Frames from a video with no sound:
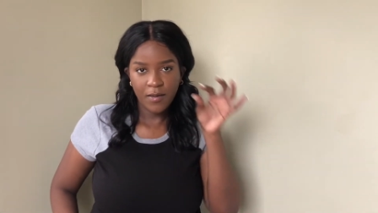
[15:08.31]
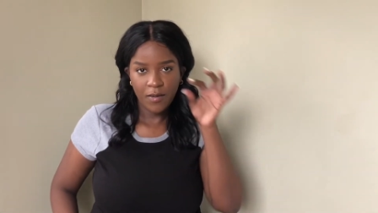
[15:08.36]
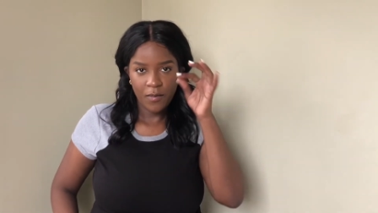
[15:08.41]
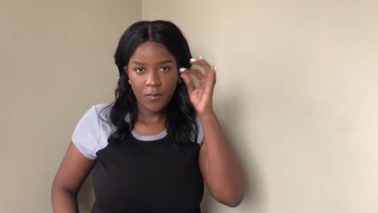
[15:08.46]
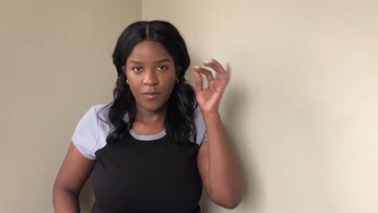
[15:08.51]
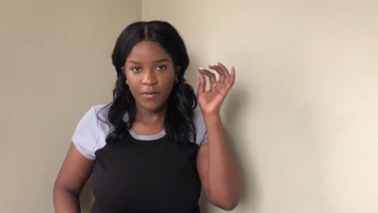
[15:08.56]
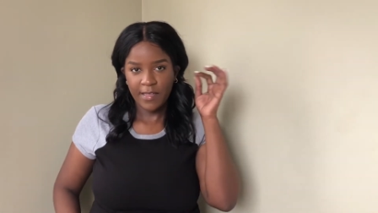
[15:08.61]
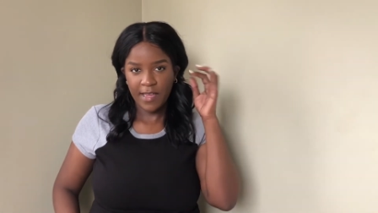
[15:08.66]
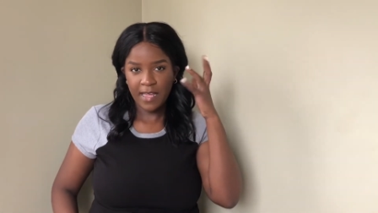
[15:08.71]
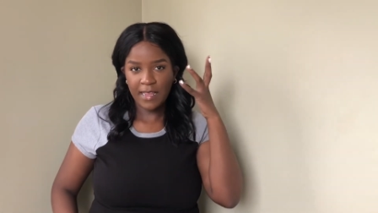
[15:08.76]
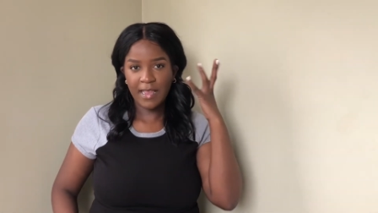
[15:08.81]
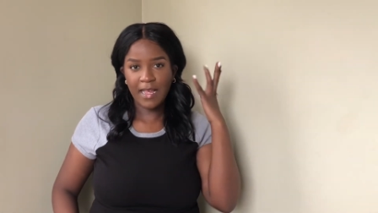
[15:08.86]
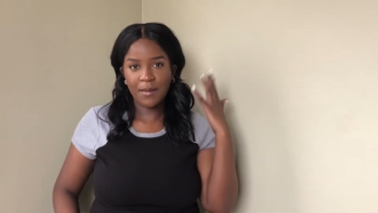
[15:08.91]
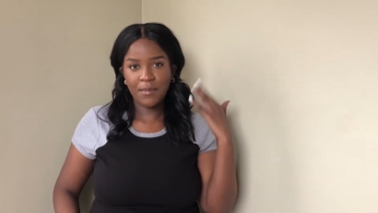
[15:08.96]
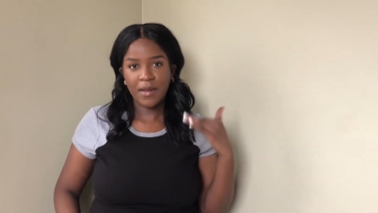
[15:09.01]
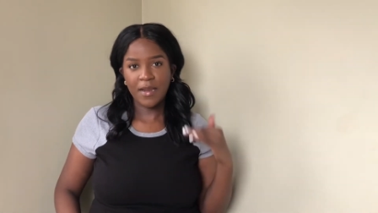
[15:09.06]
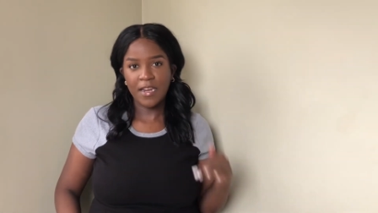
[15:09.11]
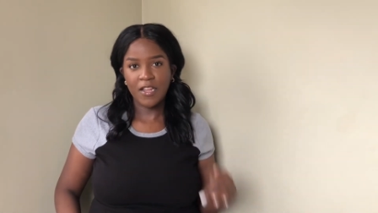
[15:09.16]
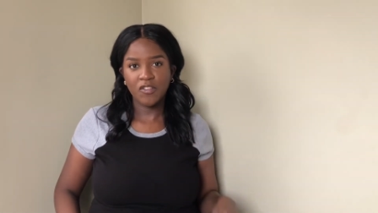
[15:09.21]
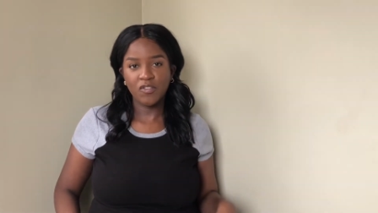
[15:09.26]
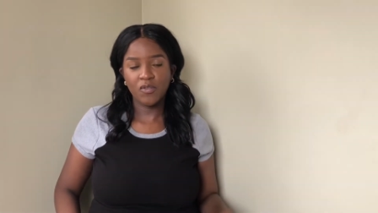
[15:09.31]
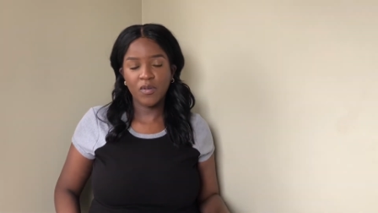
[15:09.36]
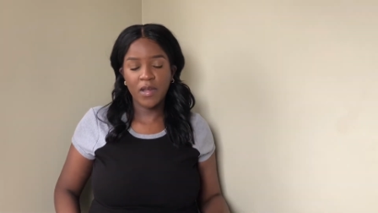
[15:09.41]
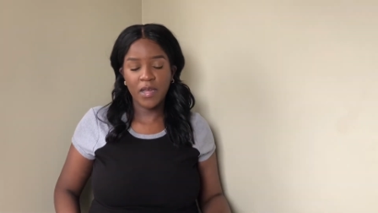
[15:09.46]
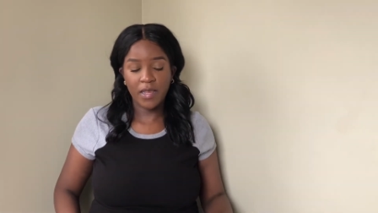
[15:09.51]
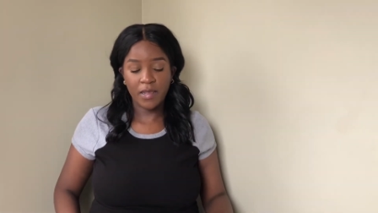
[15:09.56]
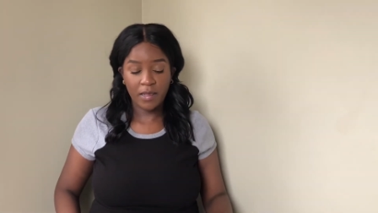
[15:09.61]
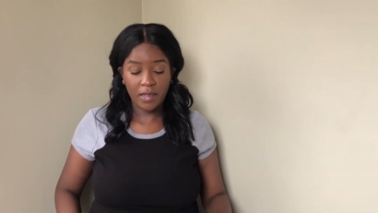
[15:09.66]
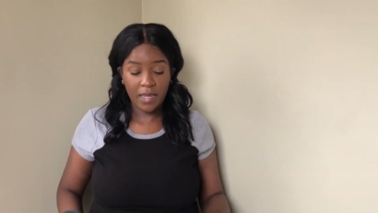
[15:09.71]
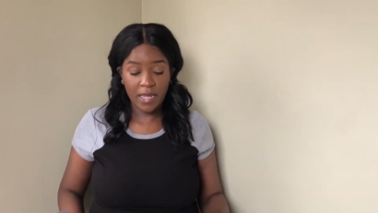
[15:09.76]
with how I like my natural
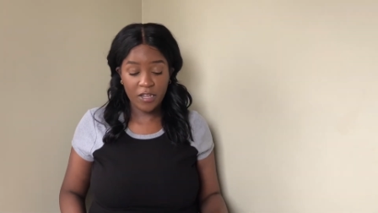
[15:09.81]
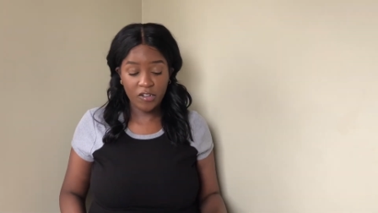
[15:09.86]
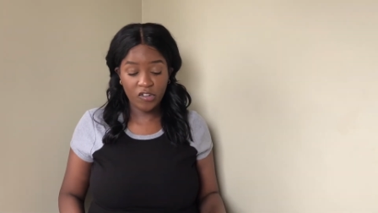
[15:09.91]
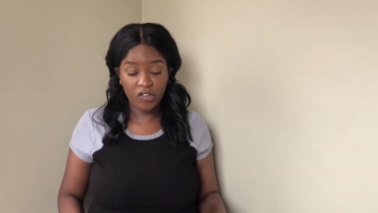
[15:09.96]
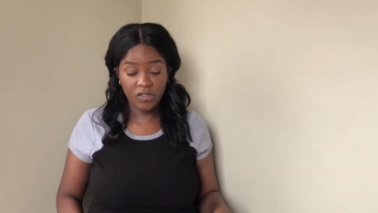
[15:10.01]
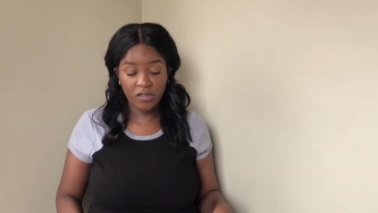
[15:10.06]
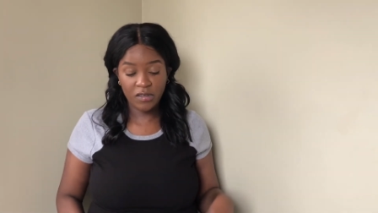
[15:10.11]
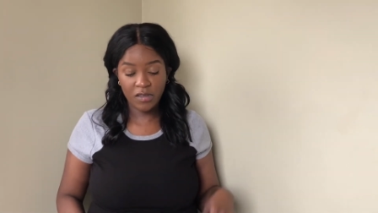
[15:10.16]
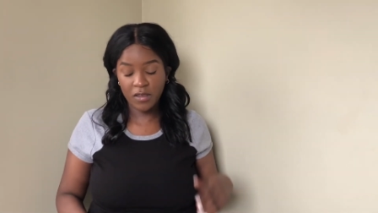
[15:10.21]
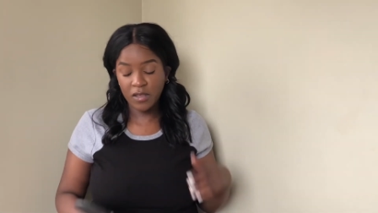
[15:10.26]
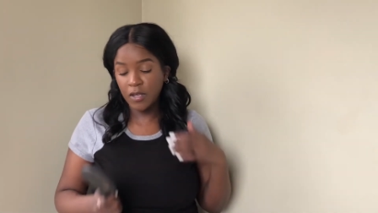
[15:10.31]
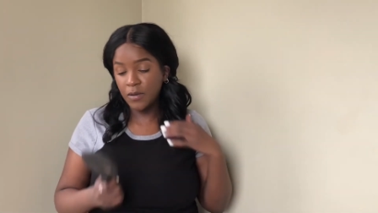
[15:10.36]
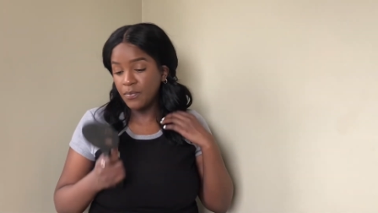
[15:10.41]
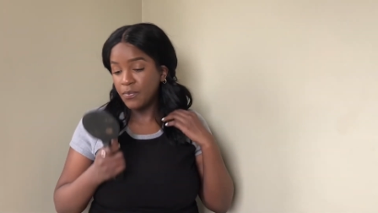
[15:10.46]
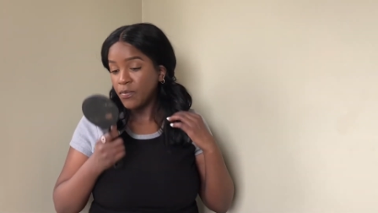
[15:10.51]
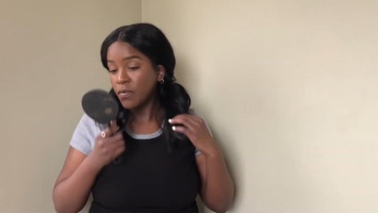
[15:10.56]
lashes to look.